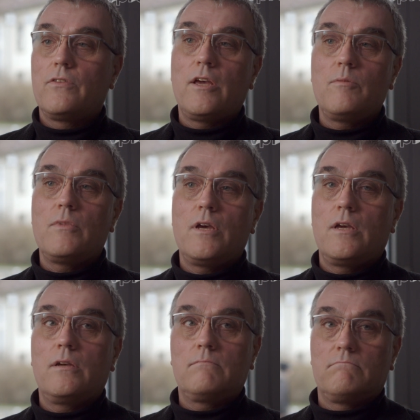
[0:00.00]
they
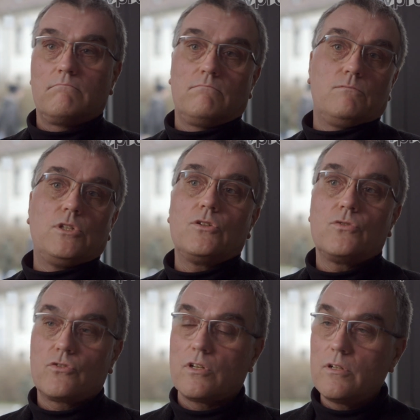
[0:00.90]
may be
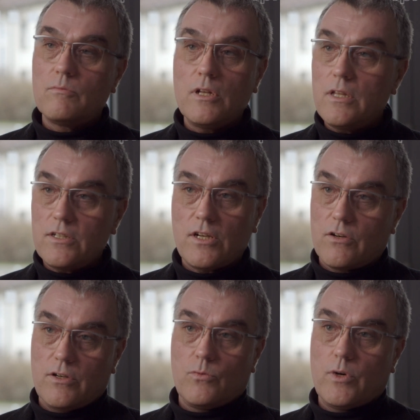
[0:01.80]
used in a
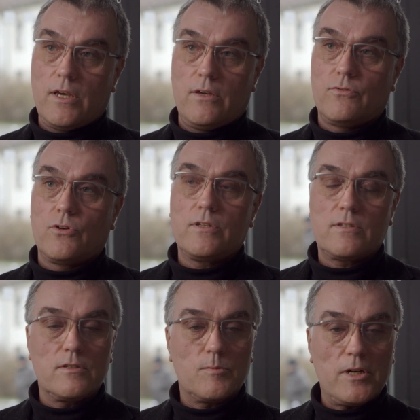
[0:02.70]
military way, for
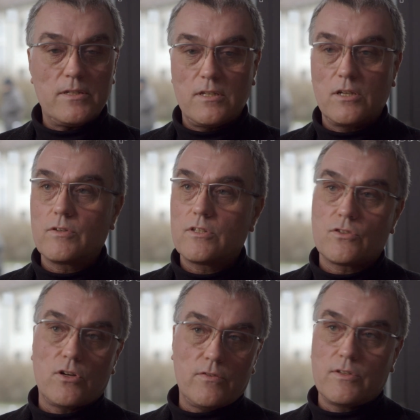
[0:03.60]
instance, by secret
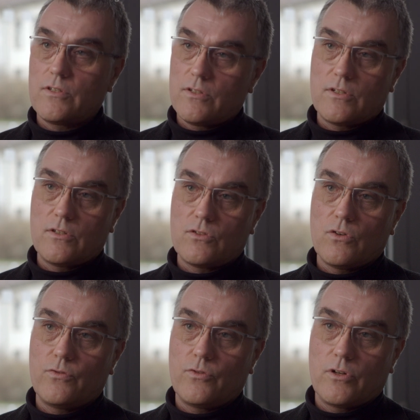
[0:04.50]
services and
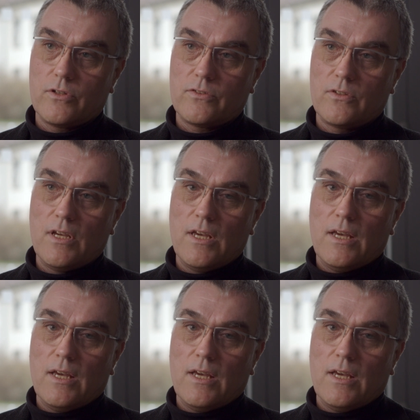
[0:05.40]
so forth.